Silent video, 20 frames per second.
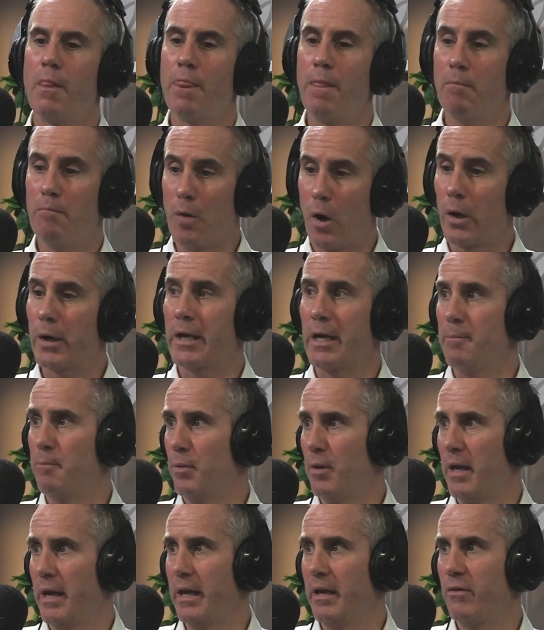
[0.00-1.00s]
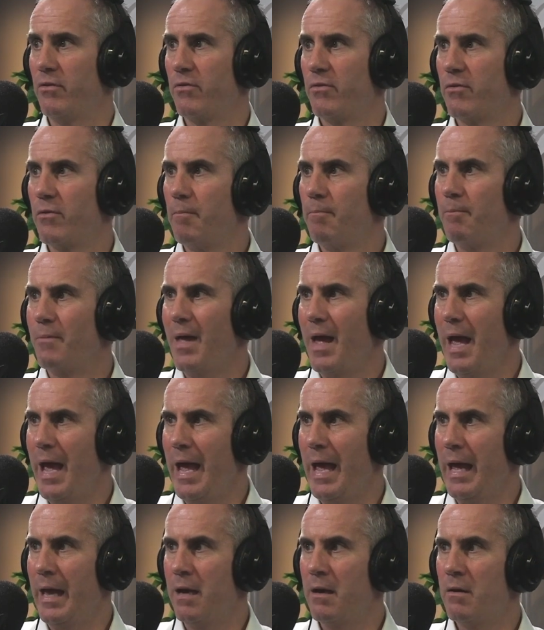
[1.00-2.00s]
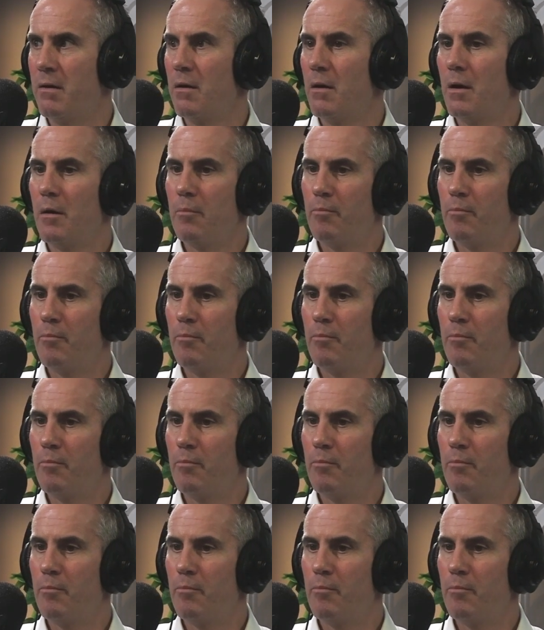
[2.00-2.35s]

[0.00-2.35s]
the marketplace and